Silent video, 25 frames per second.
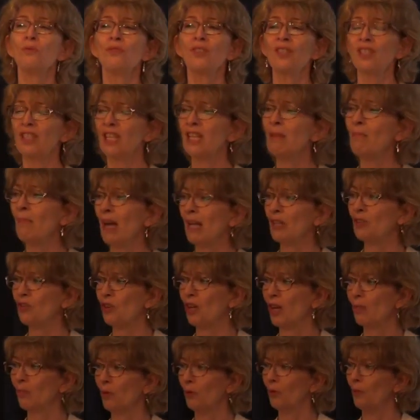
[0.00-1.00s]
see my
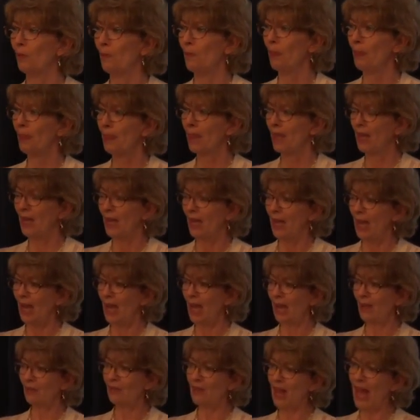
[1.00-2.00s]
trouble.
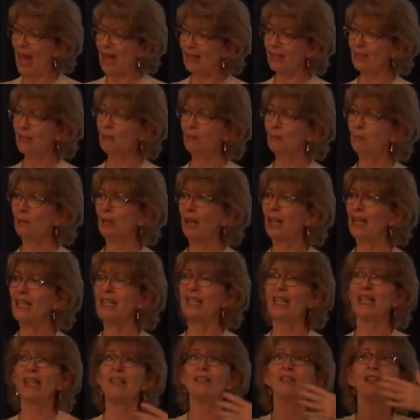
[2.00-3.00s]
And that
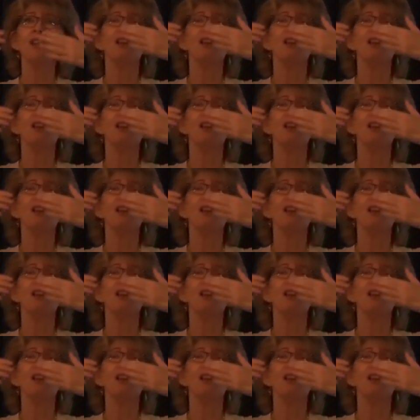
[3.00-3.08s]
complaint is